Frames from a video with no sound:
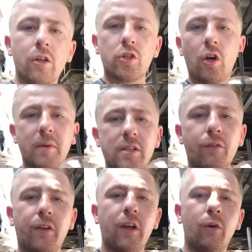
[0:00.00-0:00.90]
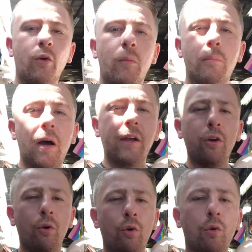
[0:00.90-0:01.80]
So got myself a little
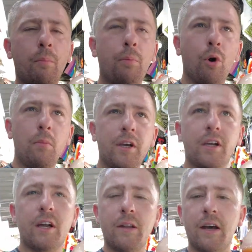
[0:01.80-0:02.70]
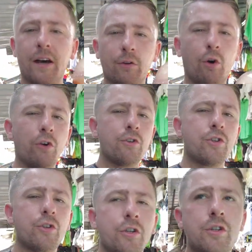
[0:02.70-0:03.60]
mango, pomegranate and orange
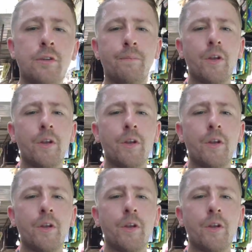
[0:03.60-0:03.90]
juice,